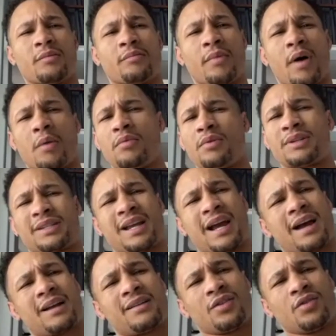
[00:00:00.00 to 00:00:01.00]
The bubble is
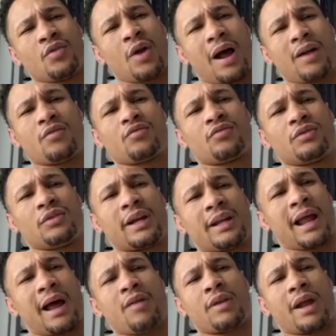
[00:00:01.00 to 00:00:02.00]
kind of, you know, I don't,
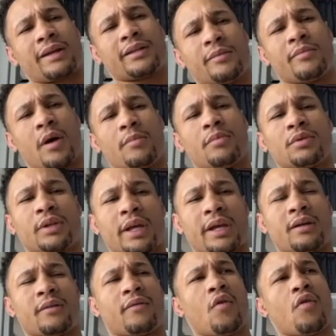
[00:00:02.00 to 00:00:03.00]
I don't like the bubble
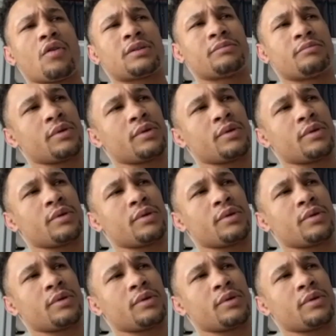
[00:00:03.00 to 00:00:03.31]
thing, of course,